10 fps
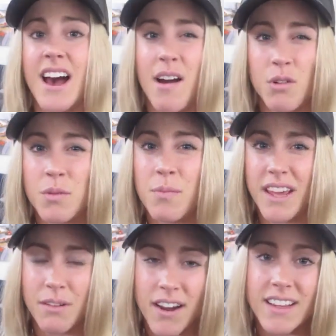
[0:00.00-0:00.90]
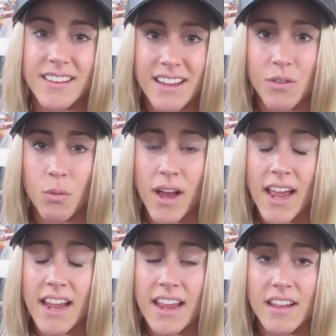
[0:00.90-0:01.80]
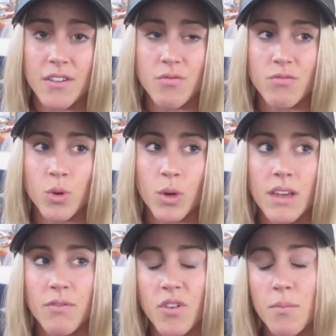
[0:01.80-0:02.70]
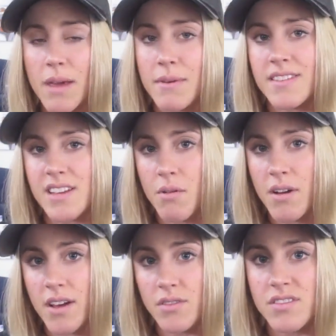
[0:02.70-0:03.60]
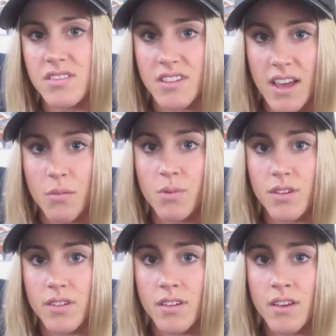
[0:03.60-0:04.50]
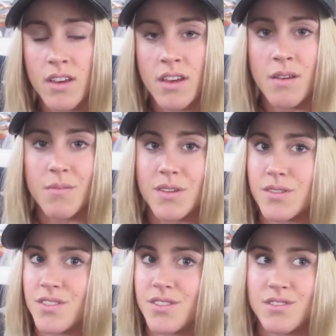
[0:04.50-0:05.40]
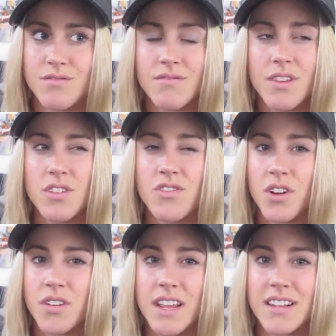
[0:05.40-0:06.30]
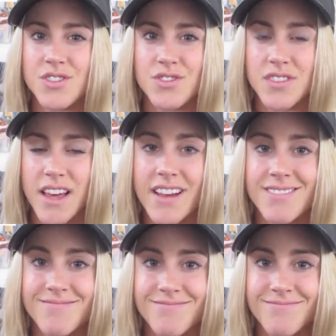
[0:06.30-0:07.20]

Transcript: I would be running the other way and looking for maybe someone else to help you, because you don't need to do that.